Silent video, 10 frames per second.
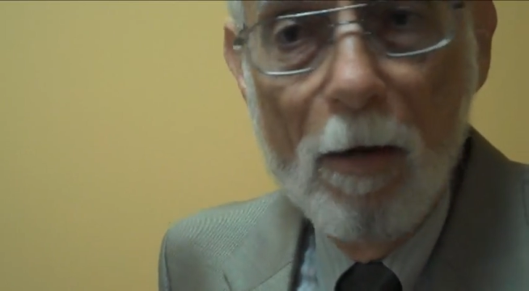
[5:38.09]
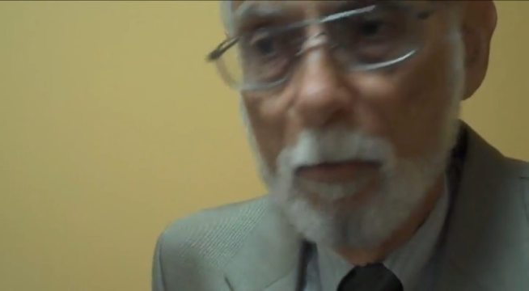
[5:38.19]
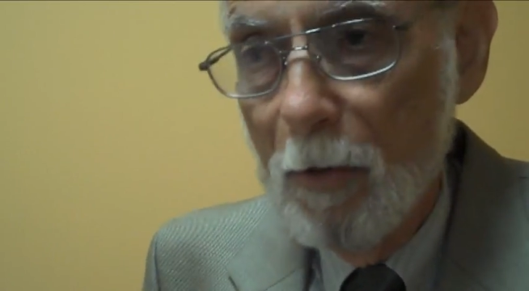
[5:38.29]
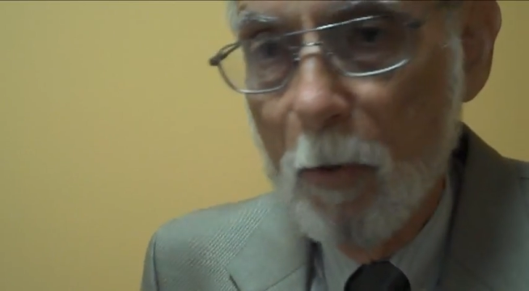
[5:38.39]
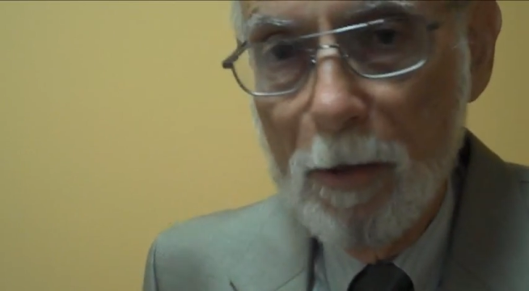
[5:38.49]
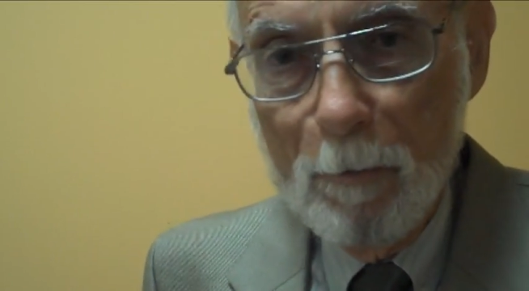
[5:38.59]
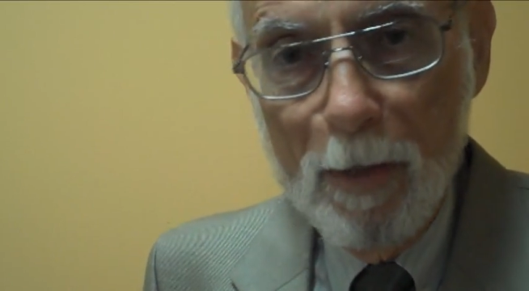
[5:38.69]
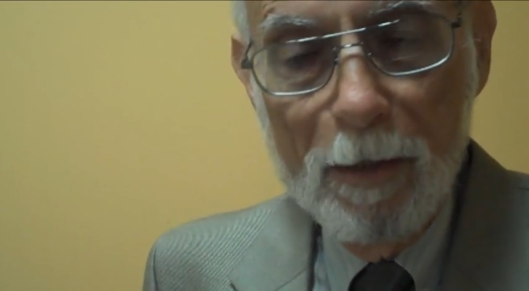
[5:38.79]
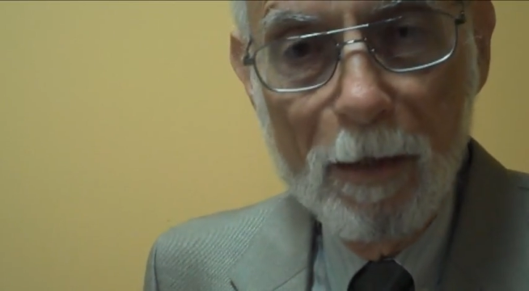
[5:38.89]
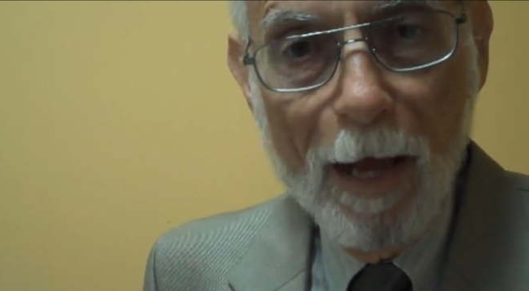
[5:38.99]
We want
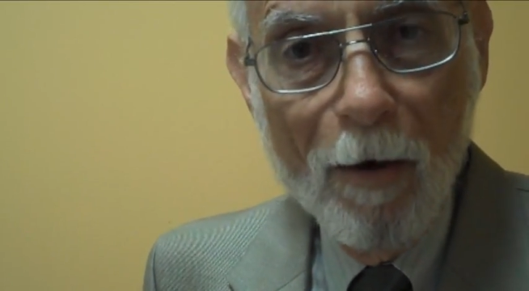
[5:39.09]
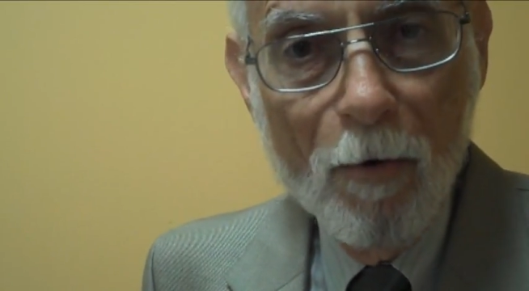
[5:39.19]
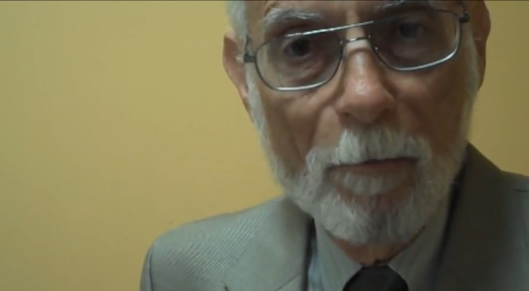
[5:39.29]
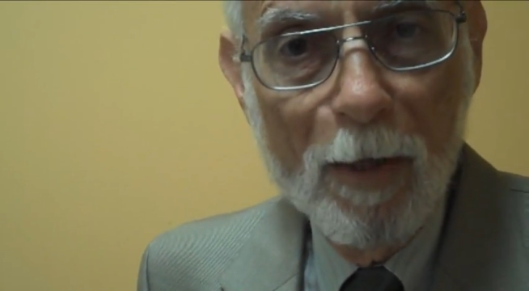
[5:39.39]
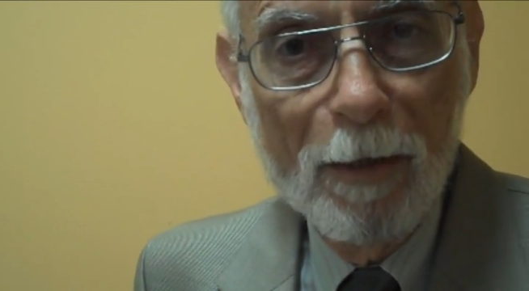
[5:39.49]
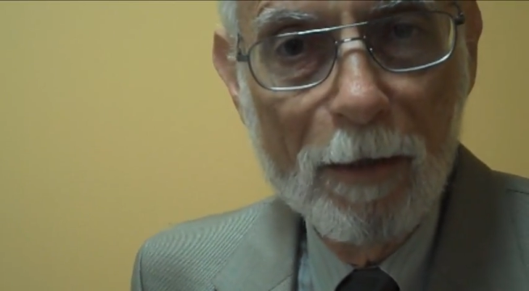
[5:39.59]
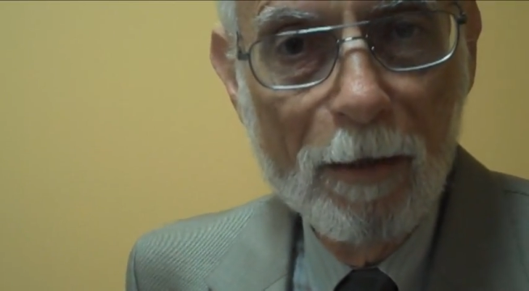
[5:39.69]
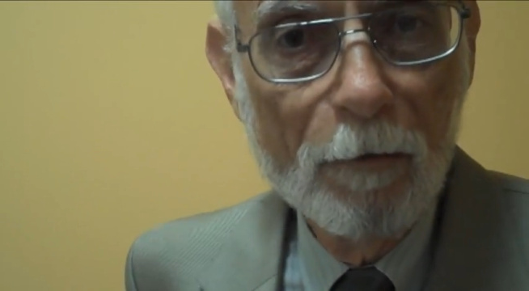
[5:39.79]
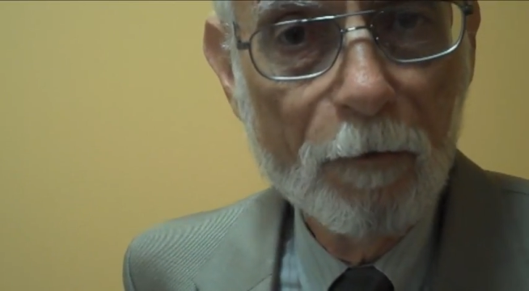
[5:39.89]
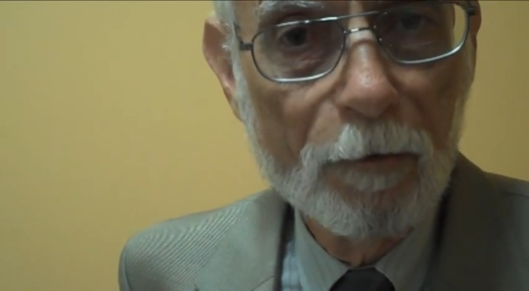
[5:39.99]
our
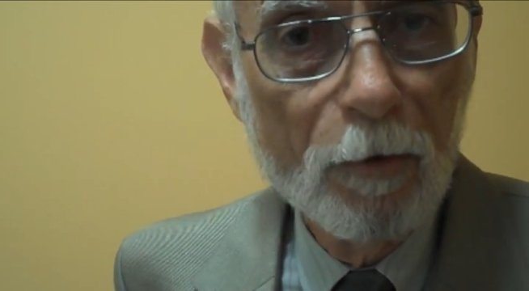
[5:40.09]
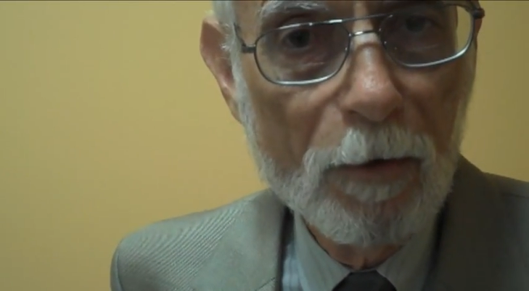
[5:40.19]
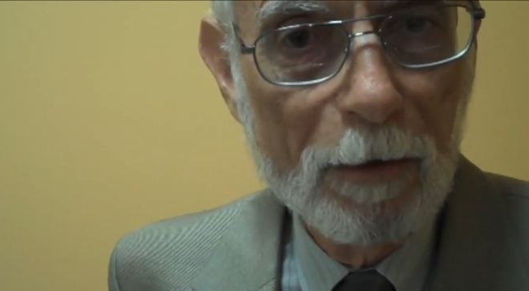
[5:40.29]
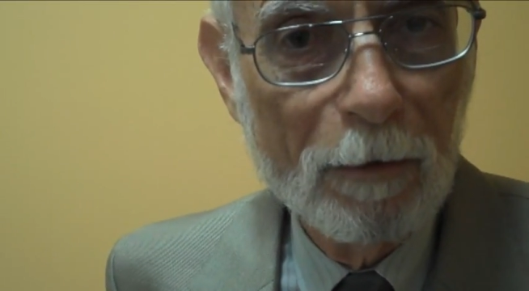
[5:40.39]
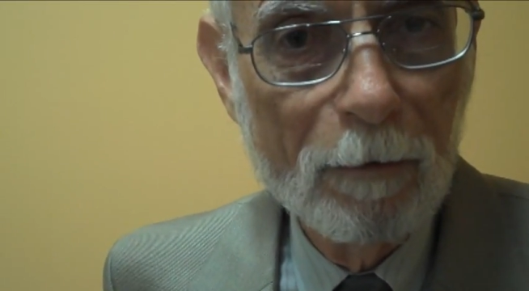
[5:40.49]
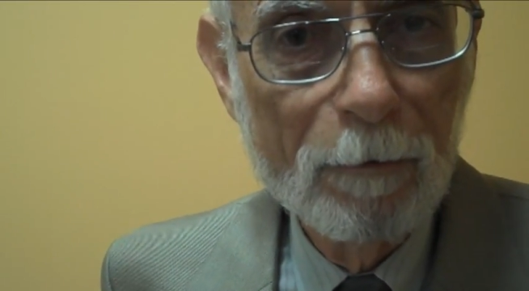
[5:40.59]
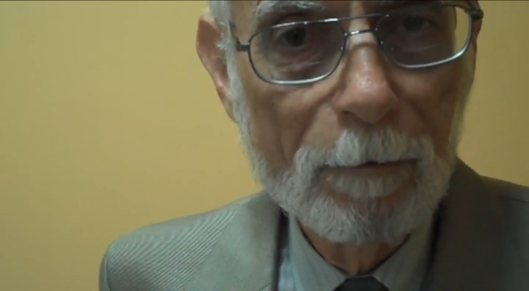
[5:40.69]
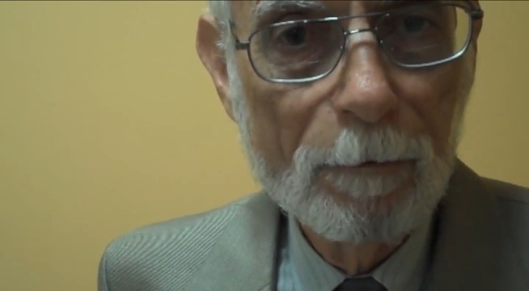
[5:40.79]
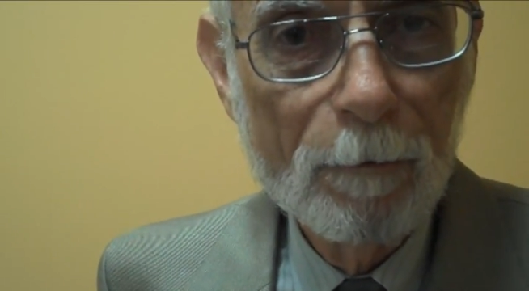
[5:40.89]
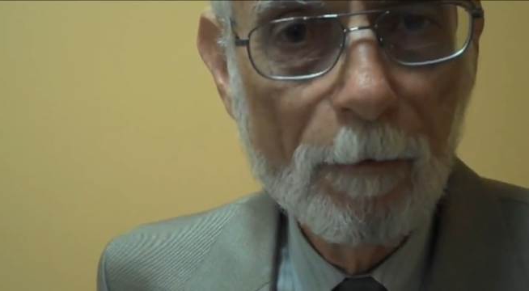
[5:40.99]
Medicare for all.
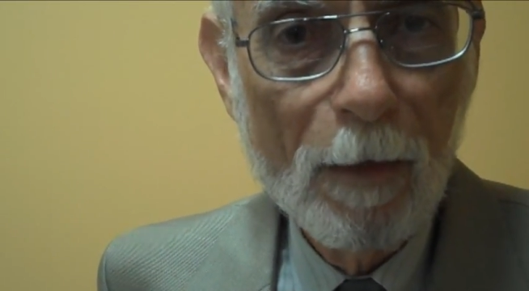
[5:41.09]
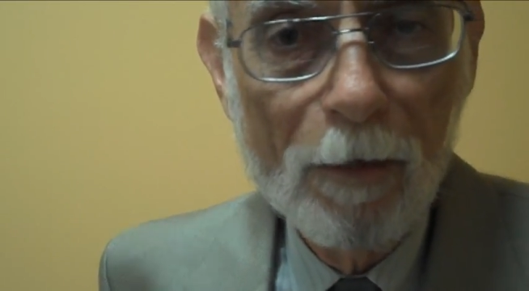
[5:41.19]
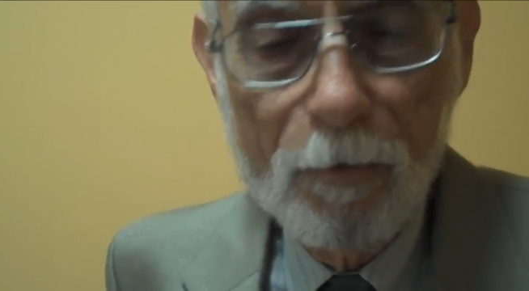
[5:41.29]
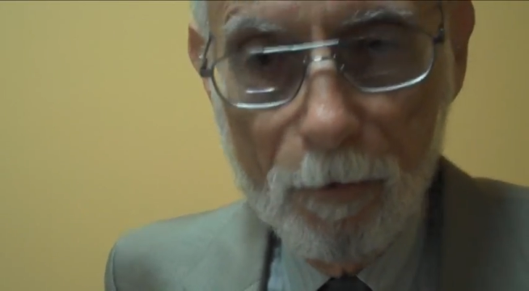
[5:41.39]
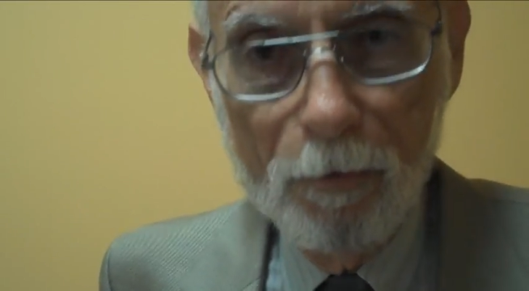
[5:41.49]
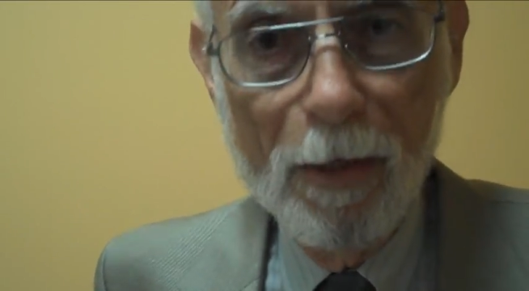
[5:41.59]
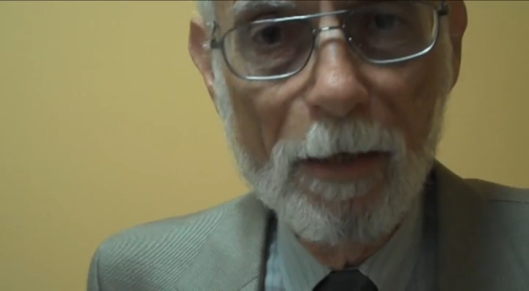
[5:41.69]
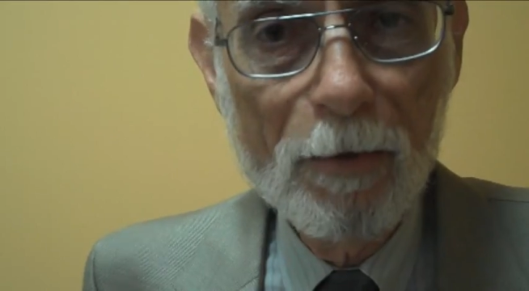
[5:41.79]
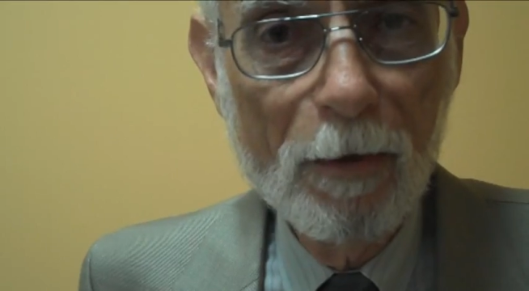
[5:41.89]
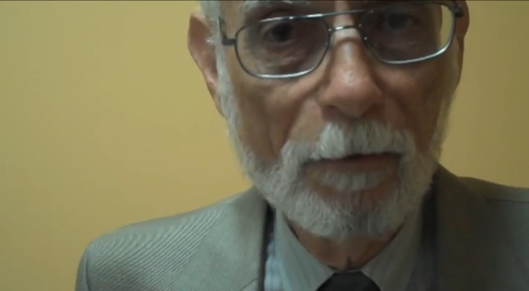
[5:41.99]
That's what we're
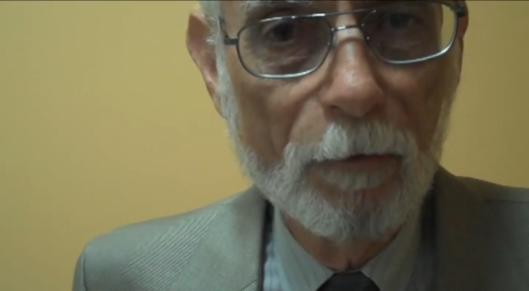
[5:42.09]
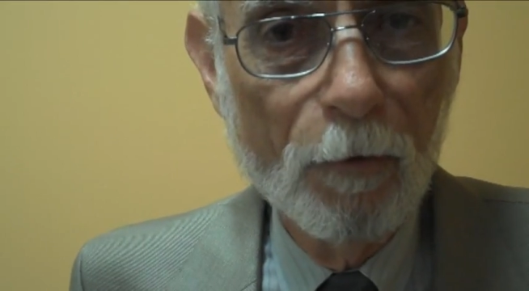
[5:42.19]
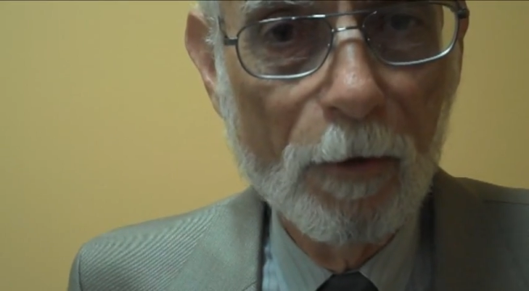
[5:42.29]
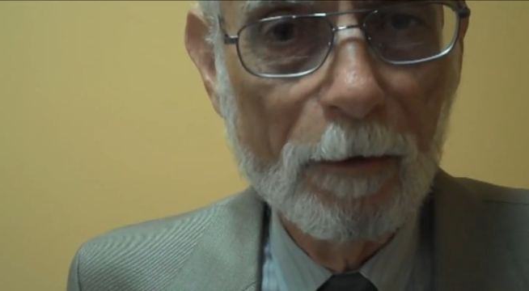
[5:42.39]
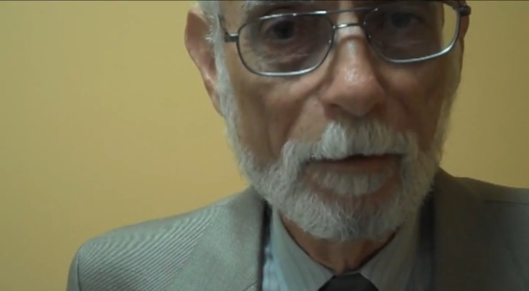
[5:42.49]
asking for.